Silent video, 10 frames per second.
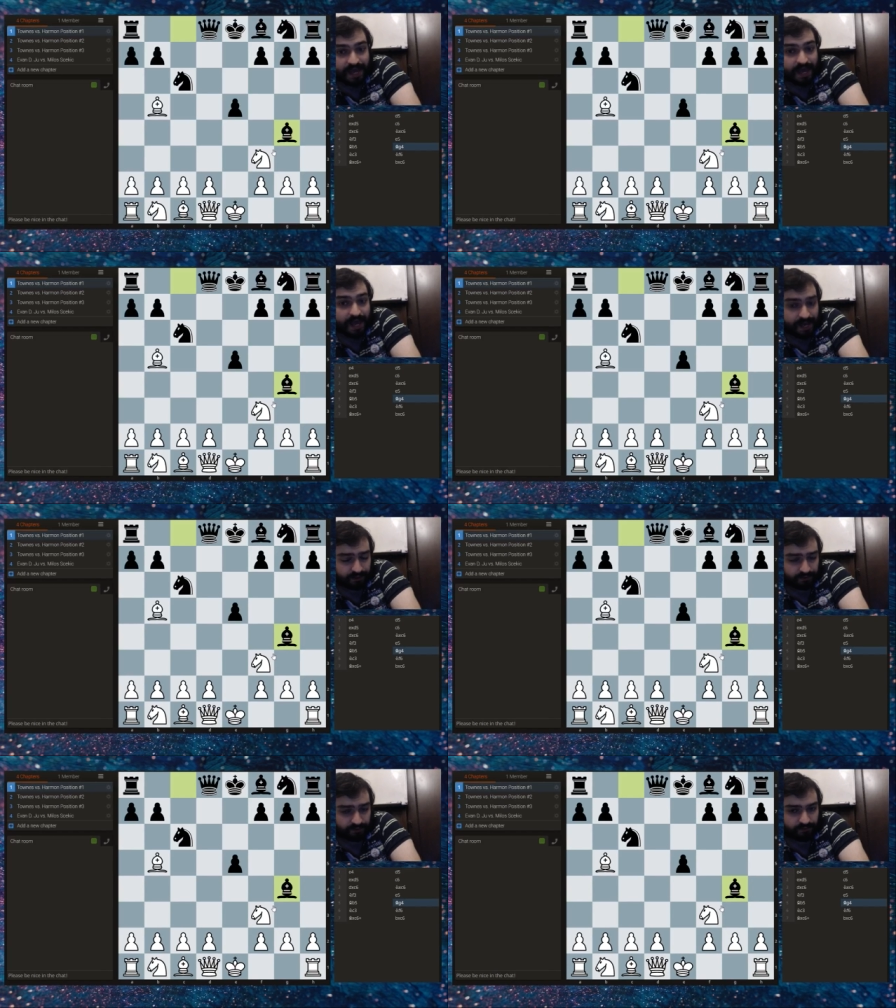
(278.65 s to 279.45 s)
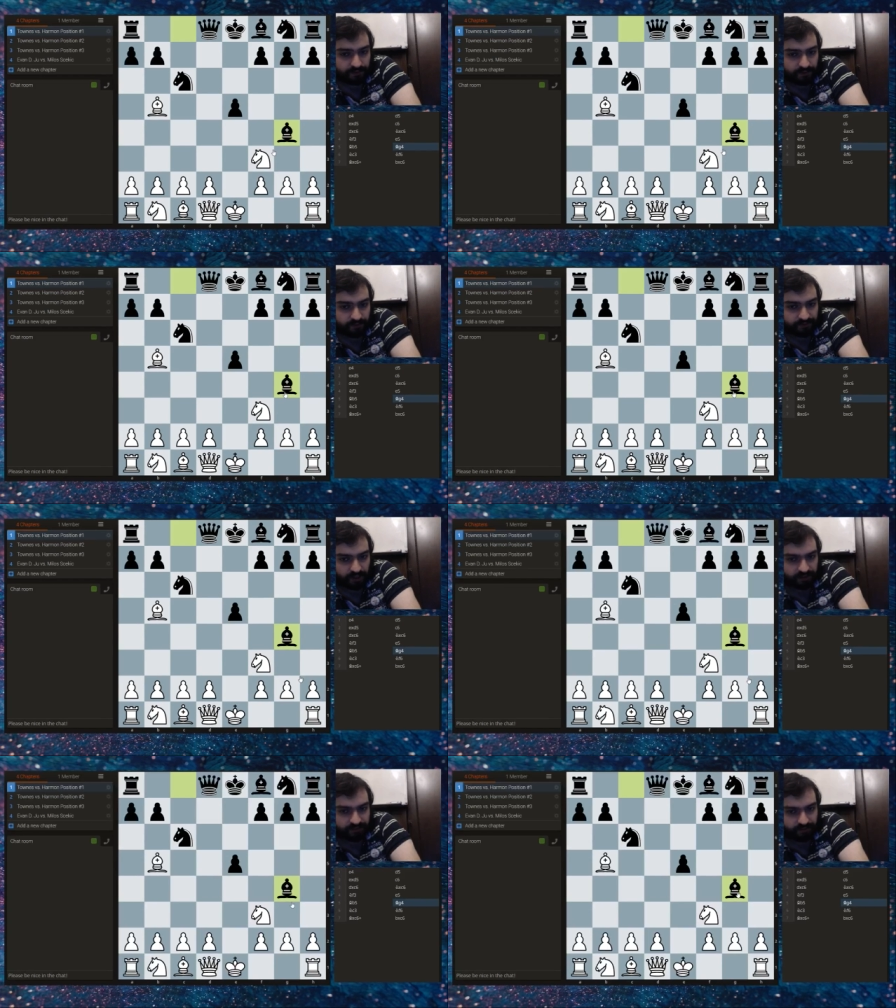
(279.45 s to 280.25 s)
And if
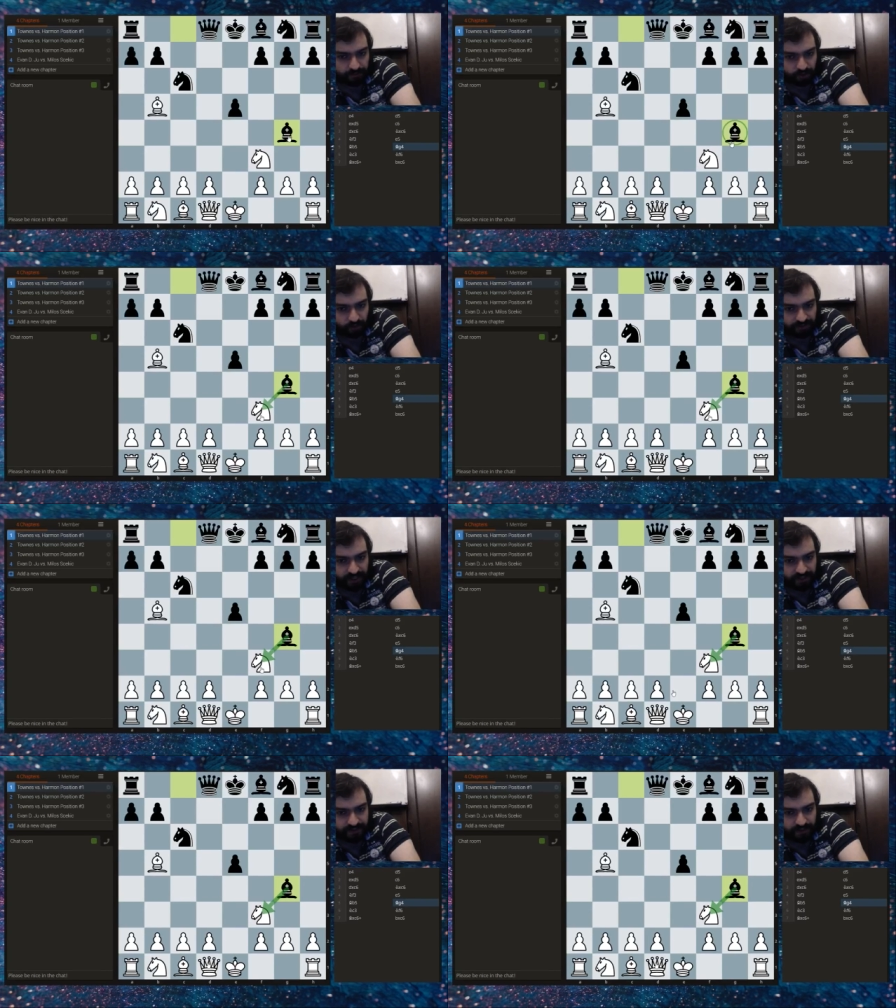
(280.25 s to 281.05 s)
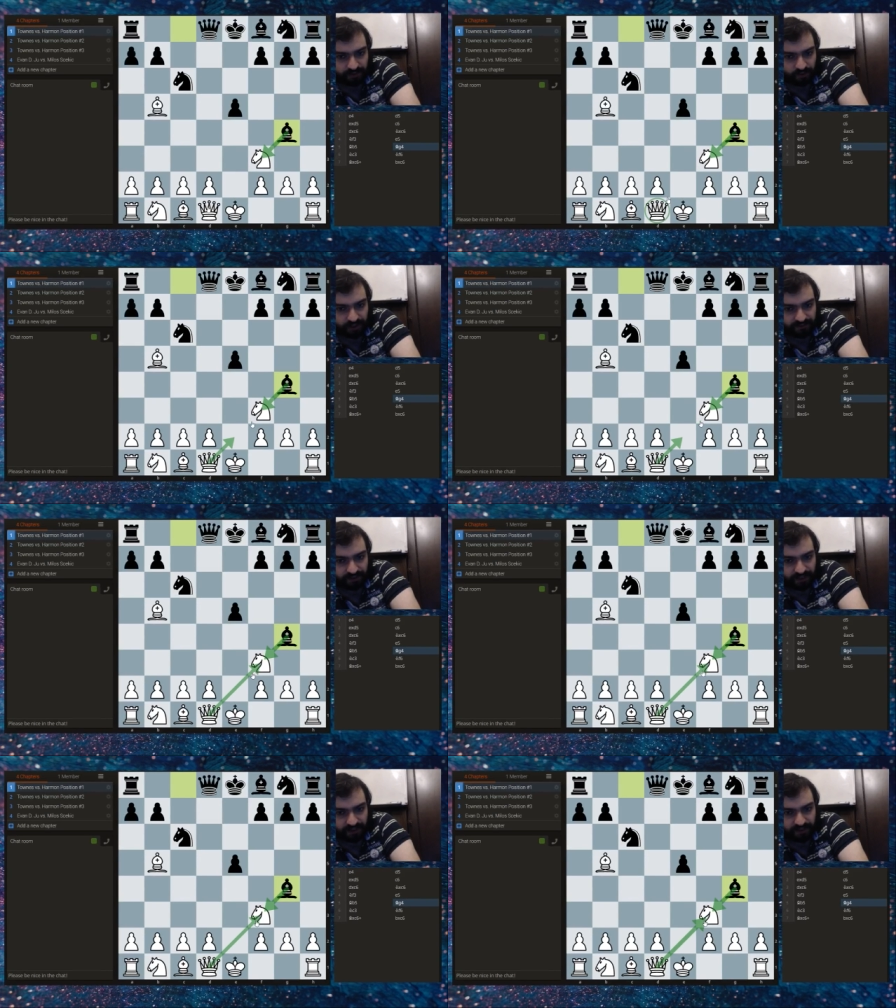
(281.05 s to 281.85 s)
not, if the bishop takes, then you can
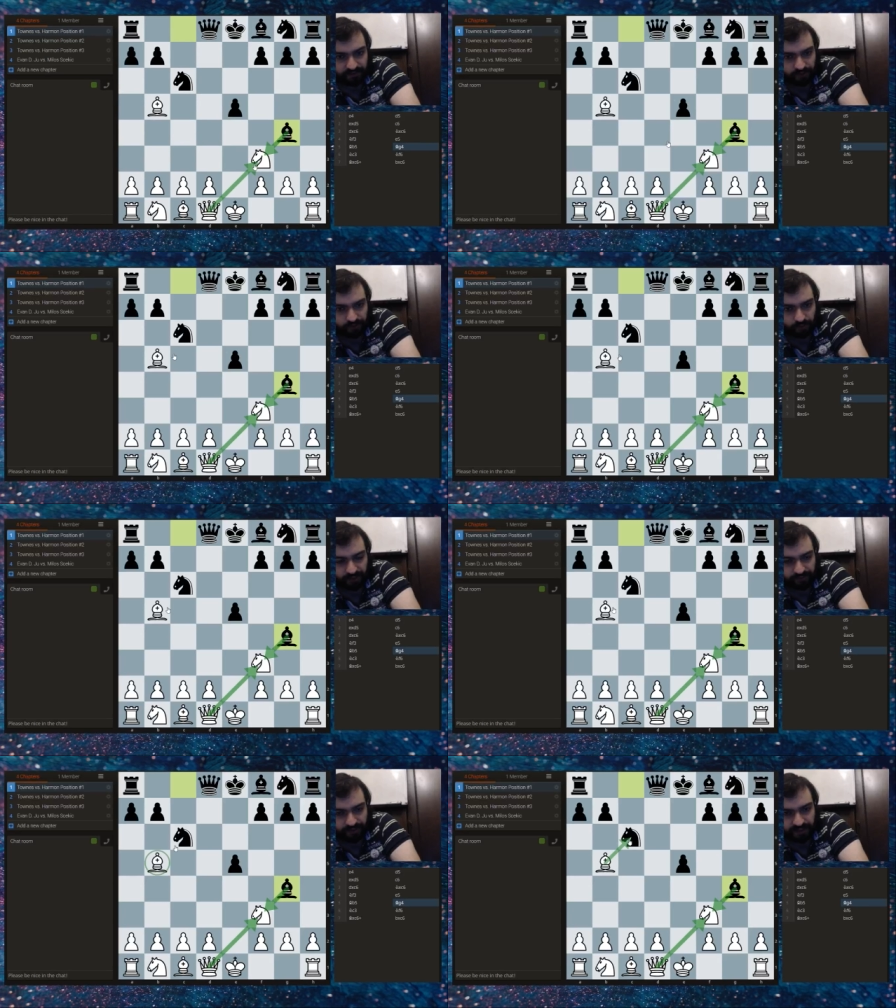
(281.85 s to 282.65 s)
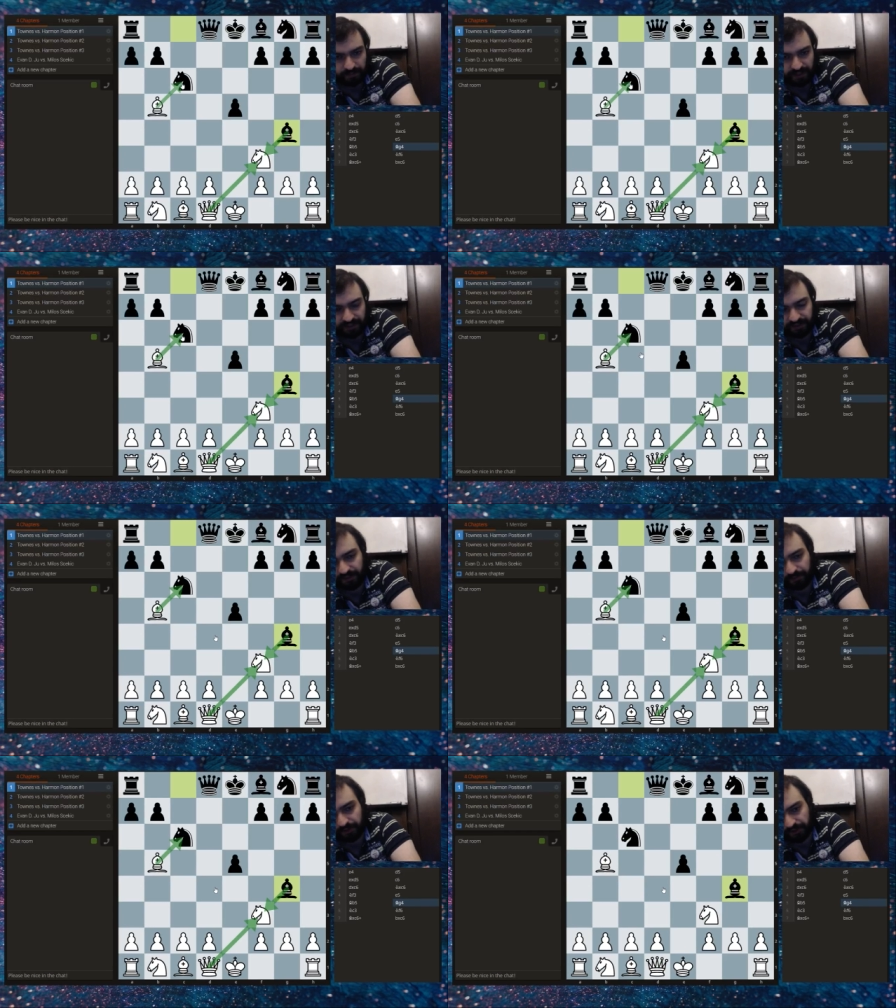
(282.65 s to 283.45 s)
take, and you're doing very
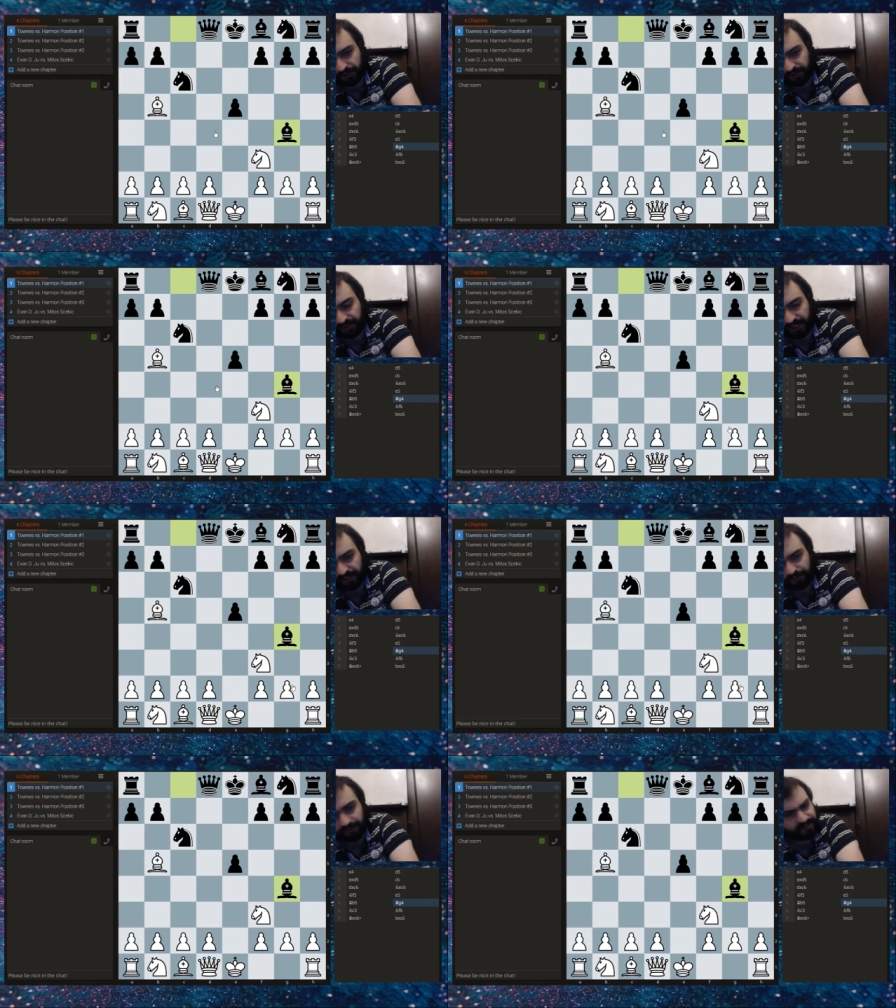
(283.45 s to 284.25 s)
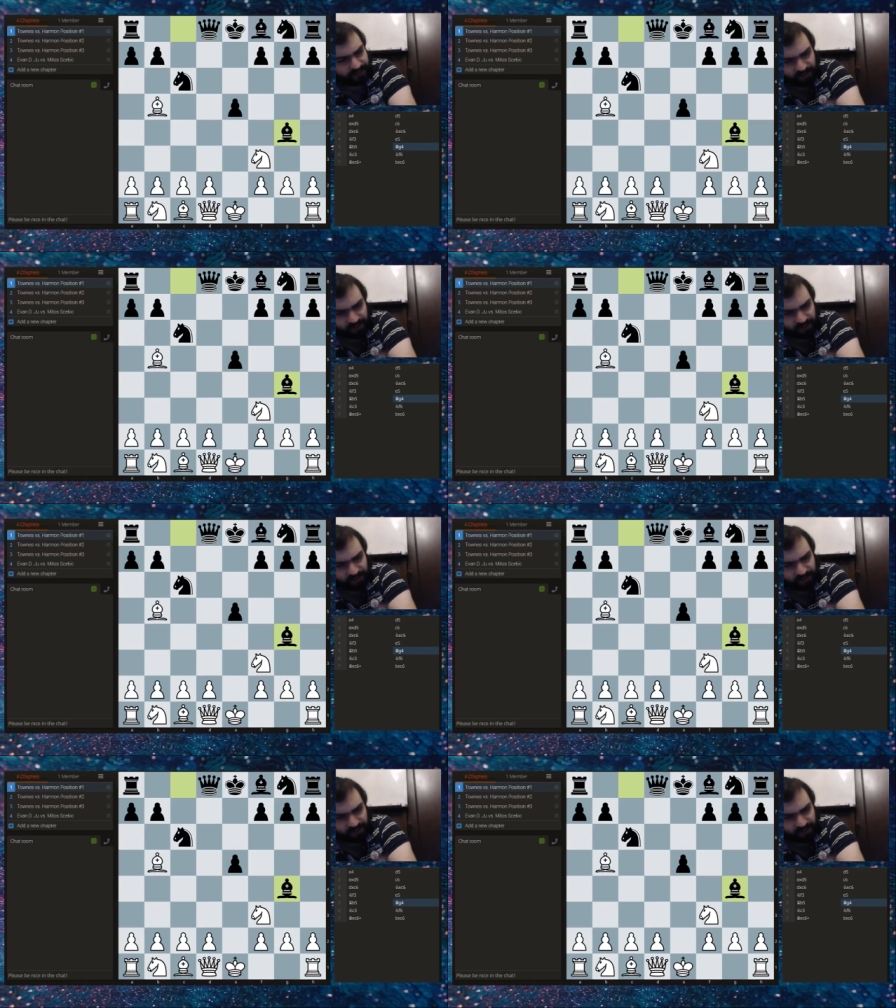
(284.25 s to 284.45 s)
splendidly because you're attacking this.